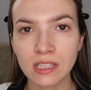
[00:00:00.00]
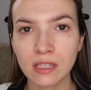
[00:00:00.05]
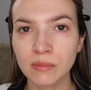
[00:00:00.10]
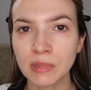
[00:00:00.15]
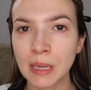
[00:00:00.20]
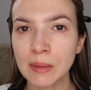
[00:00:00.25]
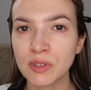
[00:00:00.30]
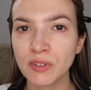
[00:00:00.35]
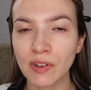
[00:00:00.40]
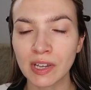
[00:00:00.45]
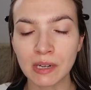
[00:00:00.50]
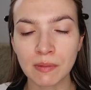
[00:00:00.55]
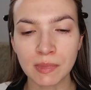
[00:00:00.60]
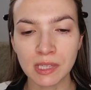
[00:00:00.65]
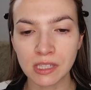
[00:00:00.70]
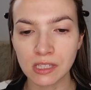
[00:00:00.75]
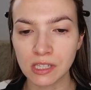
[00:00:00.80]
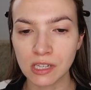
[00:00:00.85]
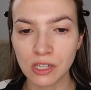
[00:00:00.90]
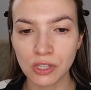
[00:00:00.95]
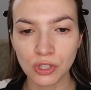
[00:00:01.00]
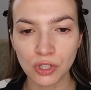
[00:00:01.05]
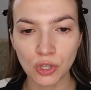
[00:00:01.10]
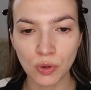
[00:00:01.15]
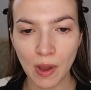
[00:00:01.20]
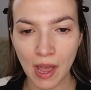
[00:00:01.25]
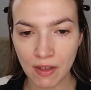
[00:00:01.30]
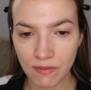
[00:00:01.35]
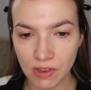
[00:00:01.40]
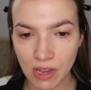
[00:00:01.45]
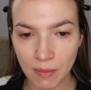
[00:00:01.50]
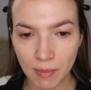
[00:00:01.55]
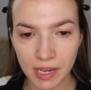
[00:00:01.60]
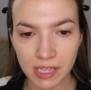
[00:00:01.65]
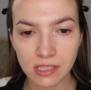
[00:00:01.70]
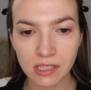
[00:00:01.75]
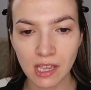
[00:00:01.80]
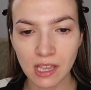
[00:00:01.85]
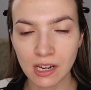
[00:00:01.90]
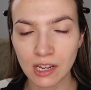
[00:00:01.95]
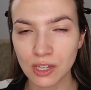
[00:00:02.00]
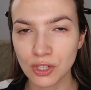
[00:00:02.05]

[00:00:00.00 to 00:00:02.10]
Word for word: Sometimes vitamin C is too heavy on my skin.